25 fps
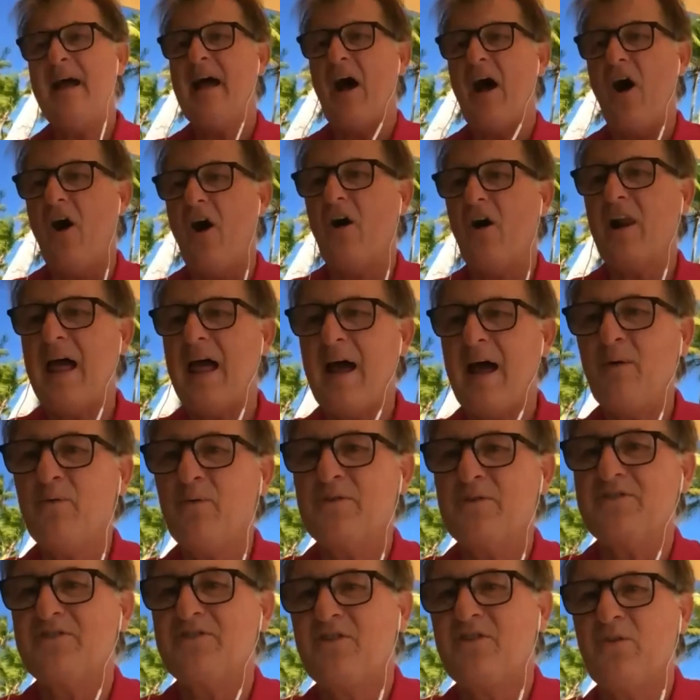All I
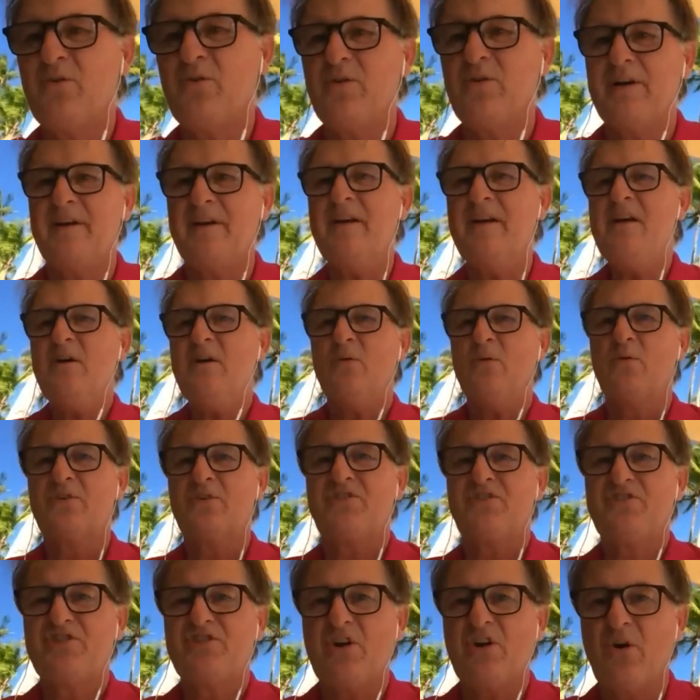was doing was
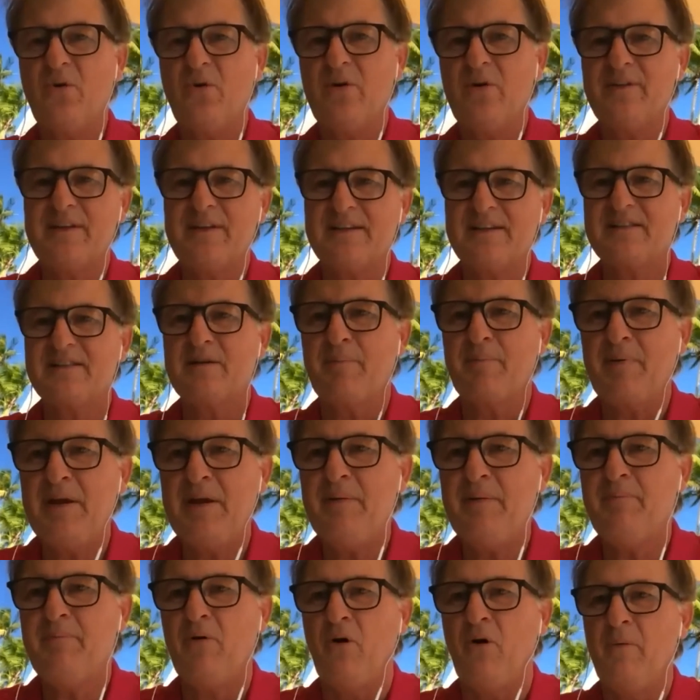showing this to
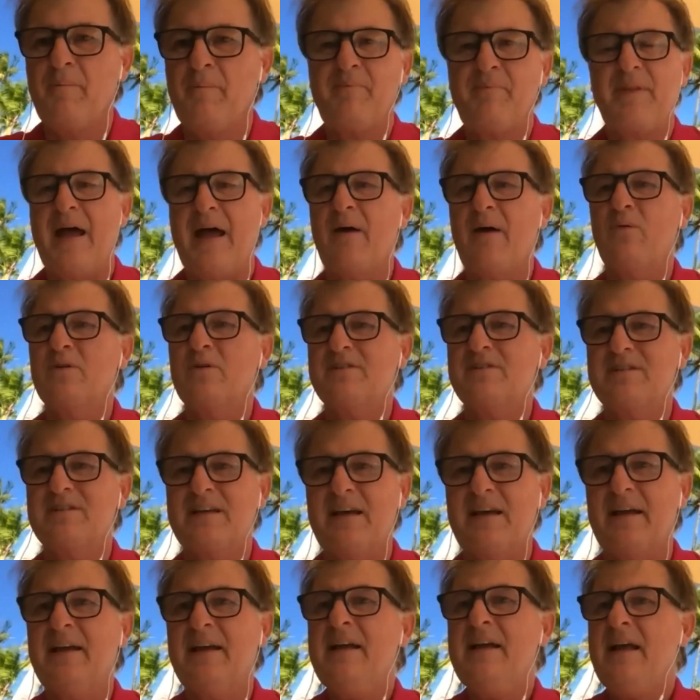people. That was
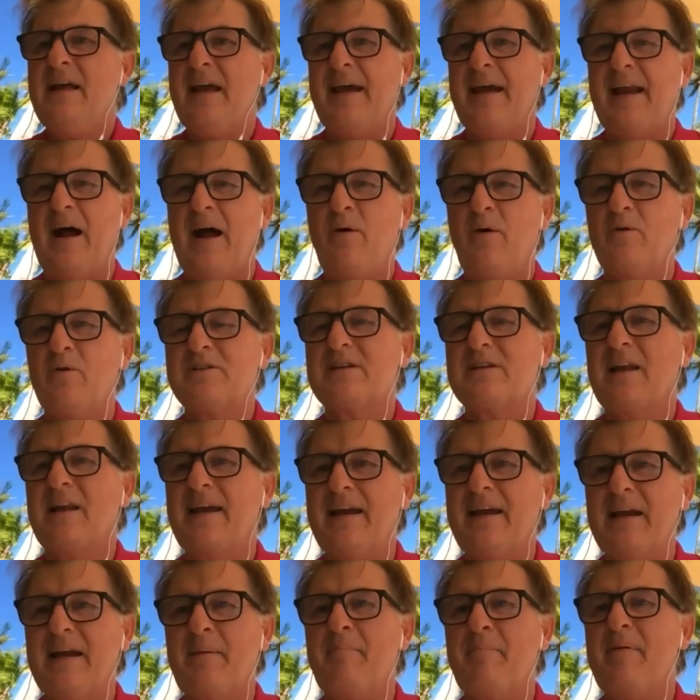it. And I was
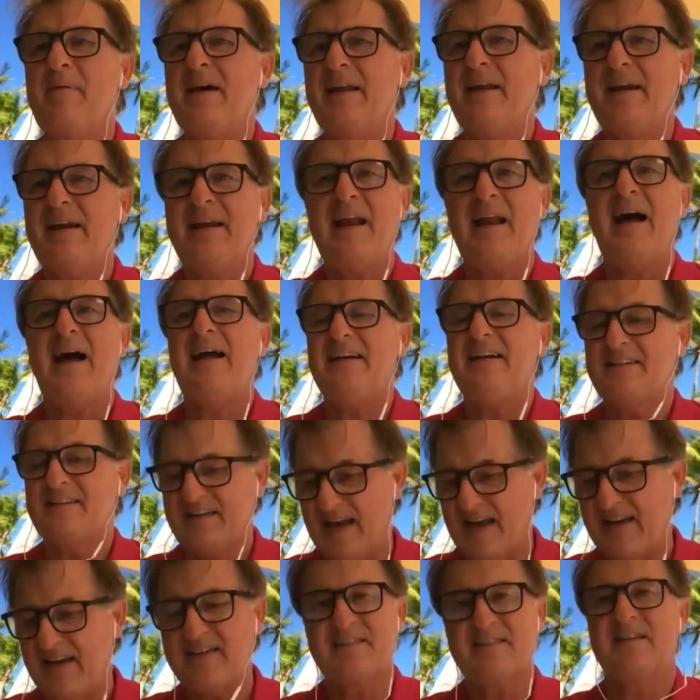laying in bed at night
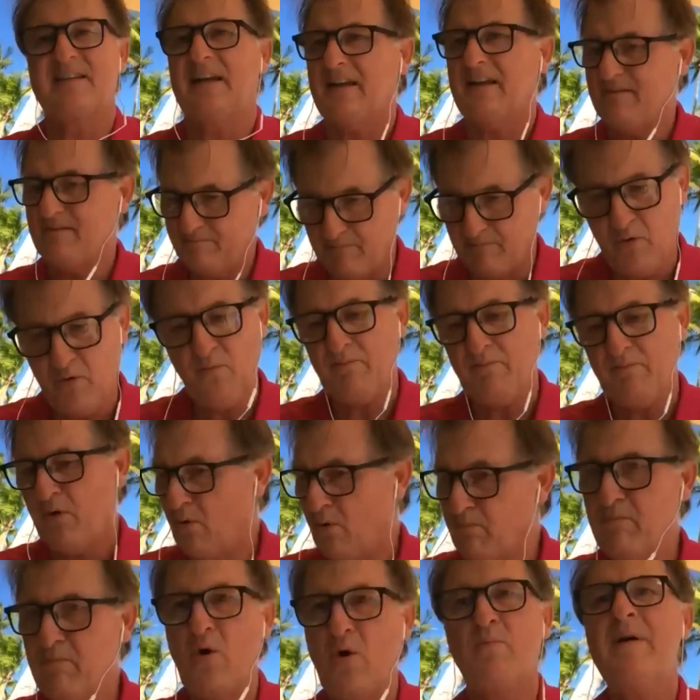texting, boom,
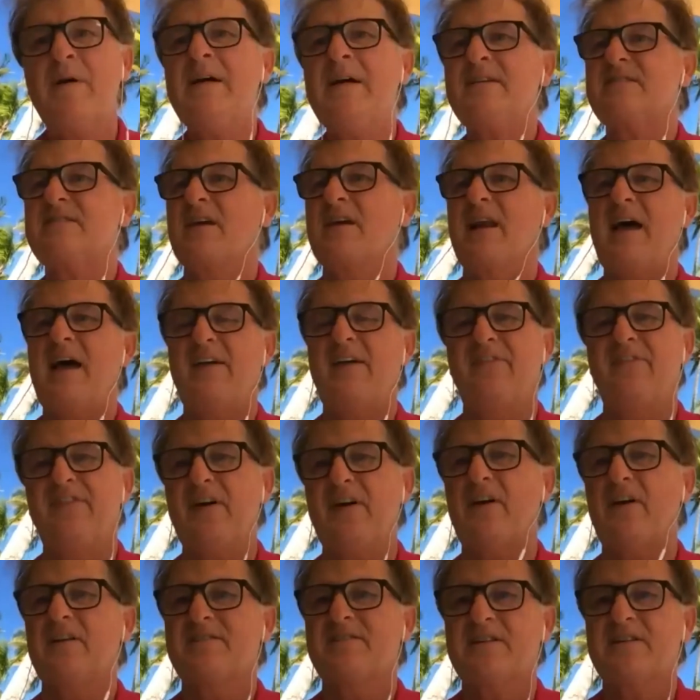boom, boom, till I
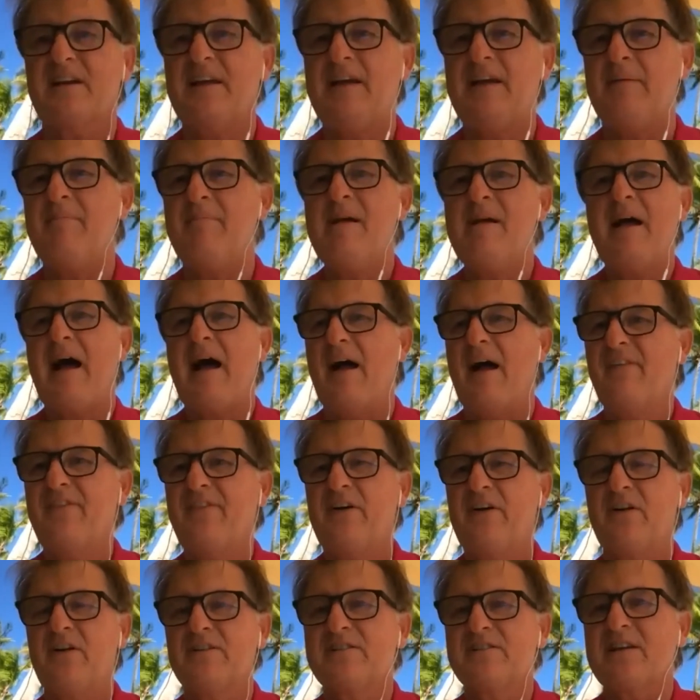fell asleep. I
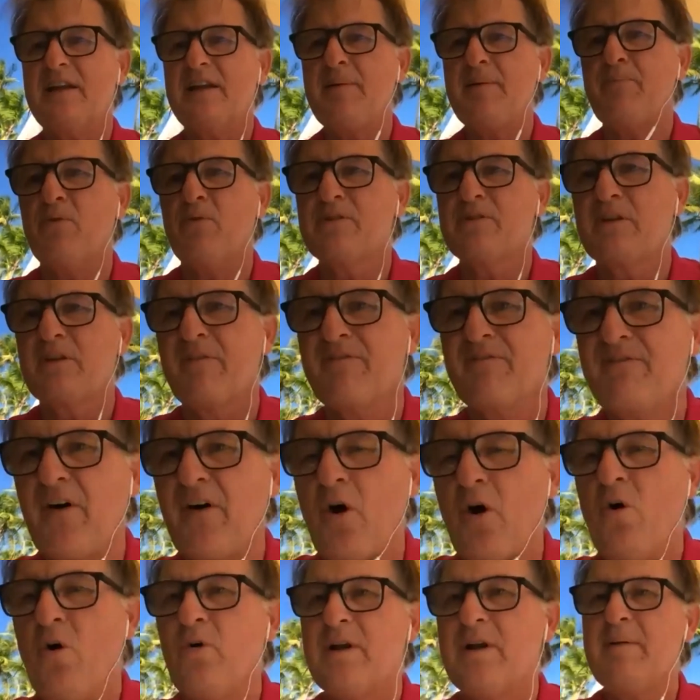fell asleep with the
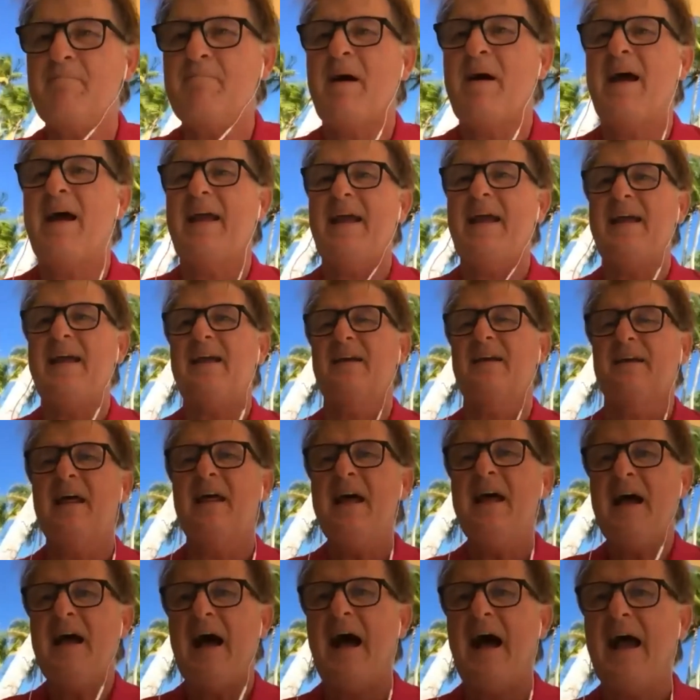phone in my hand.
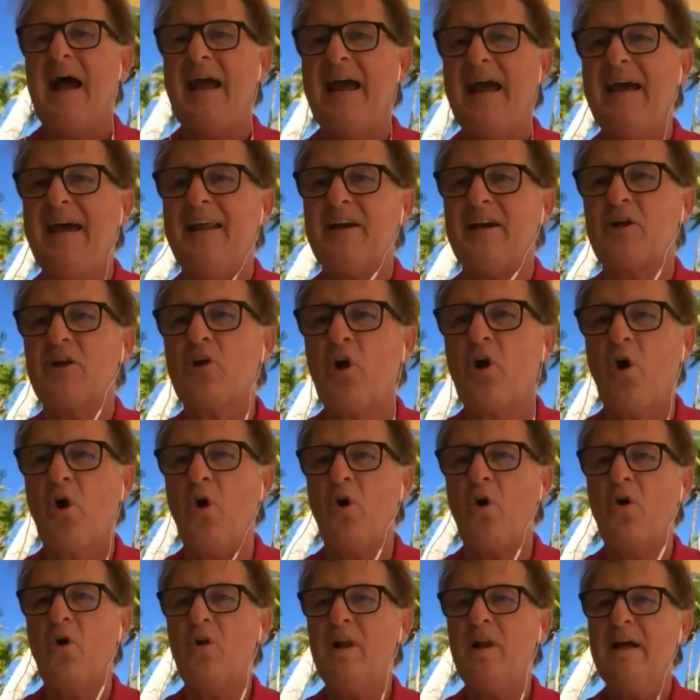I had a
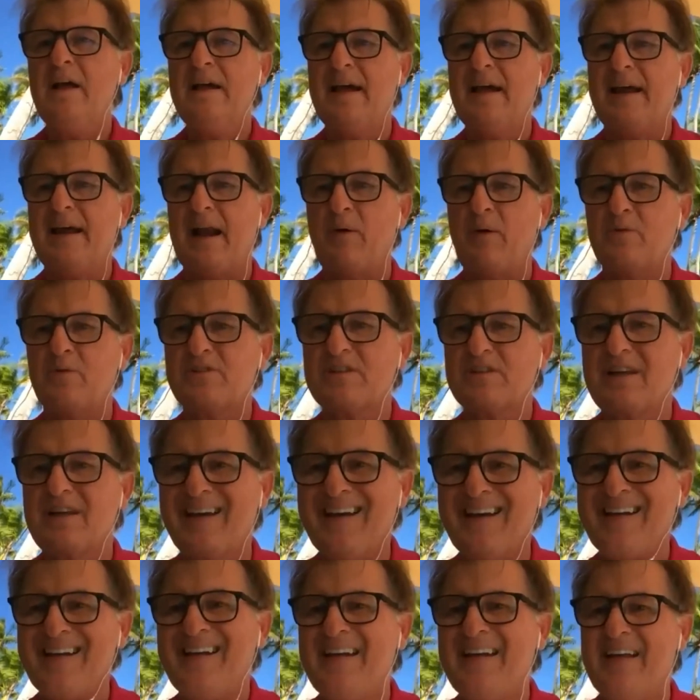goal and I was
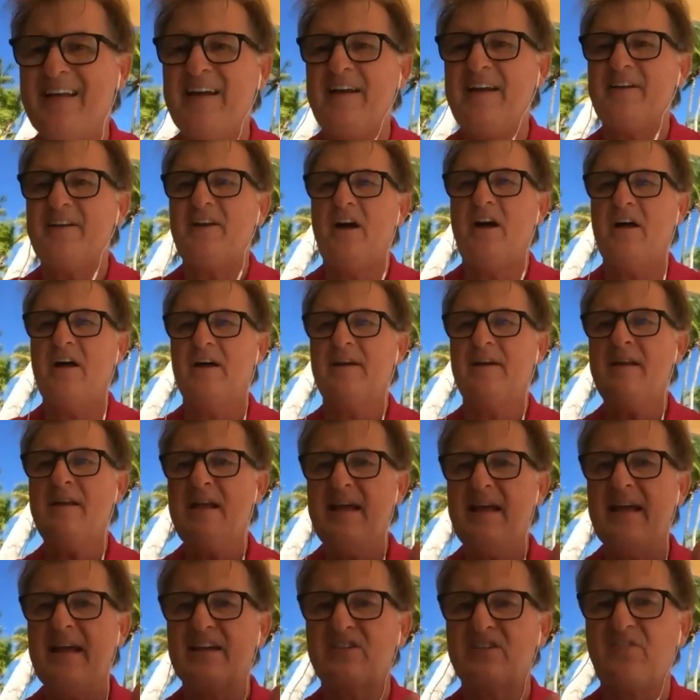going to get it done
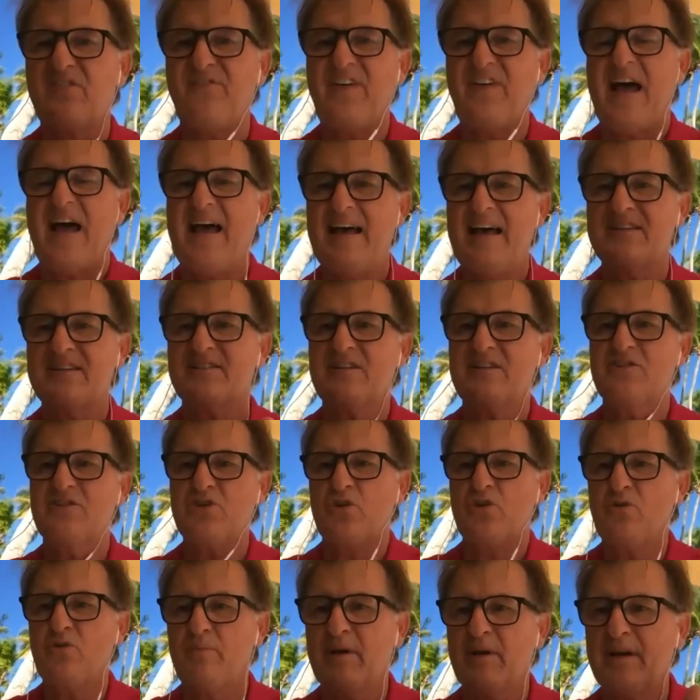as fast as
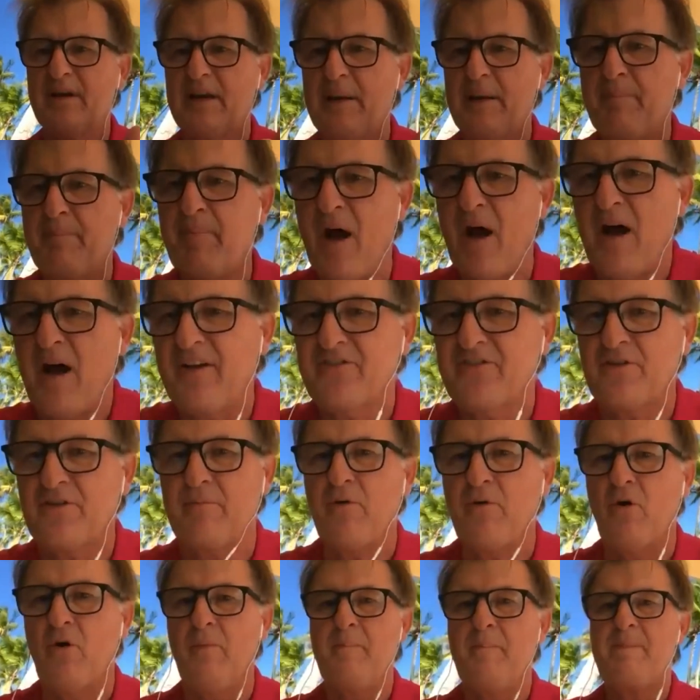humanly
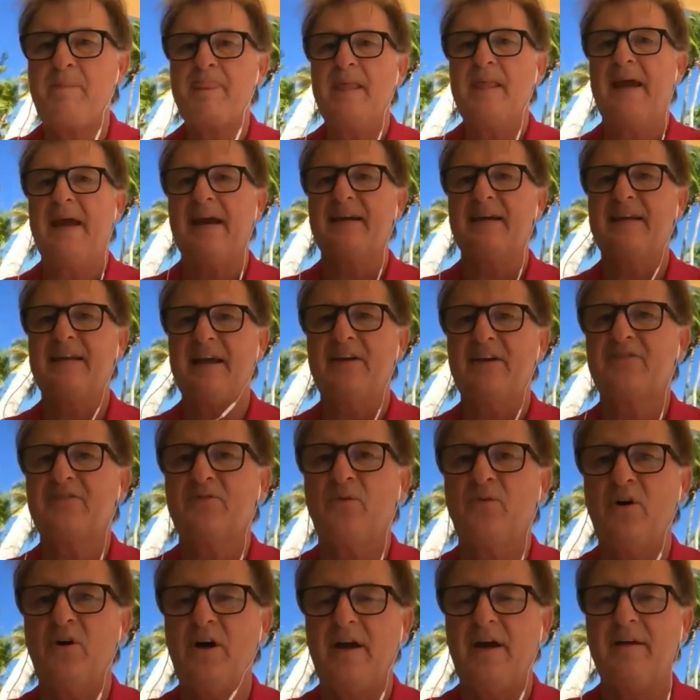possible. And guess
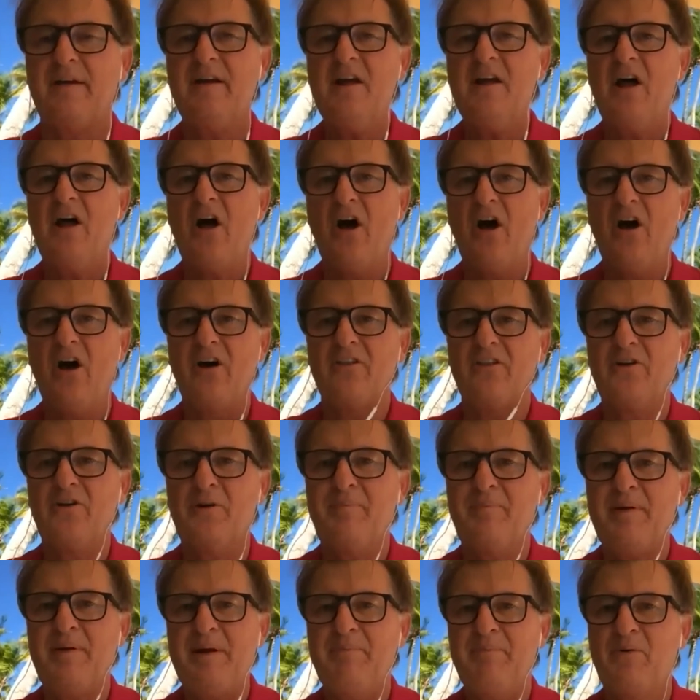what? Other
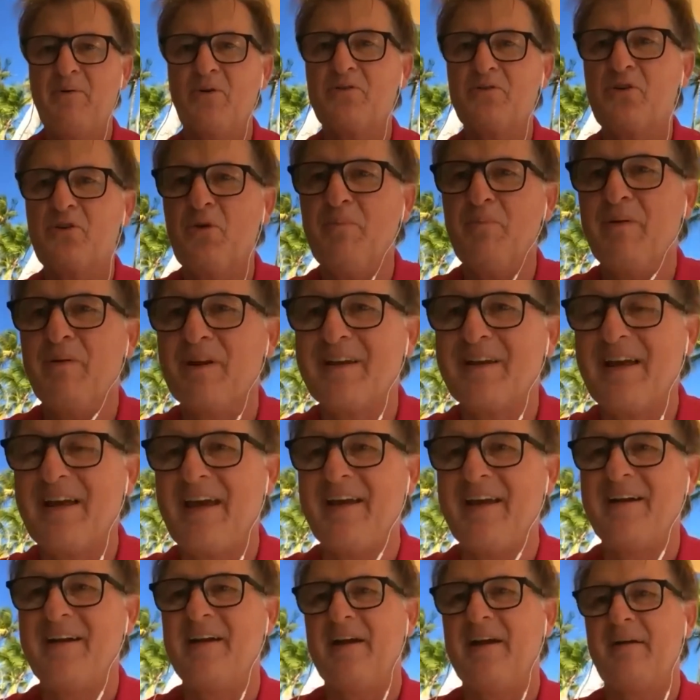people
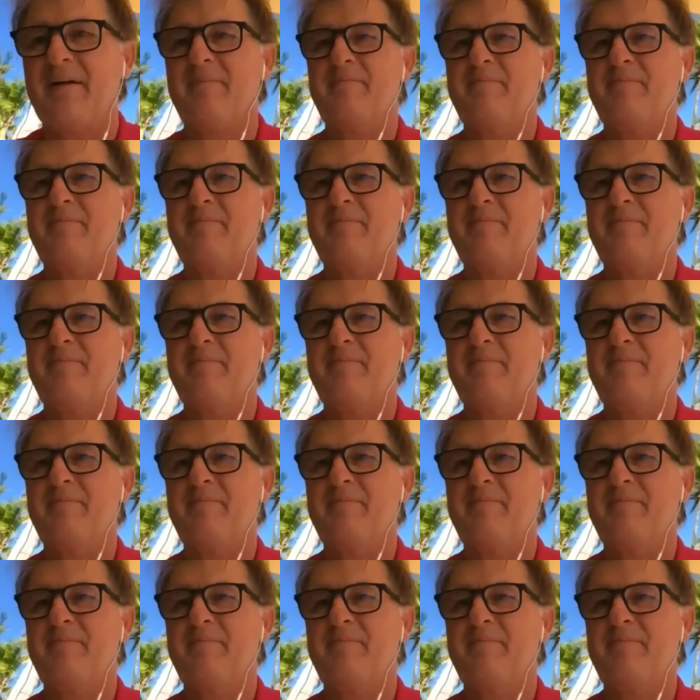duplicated it.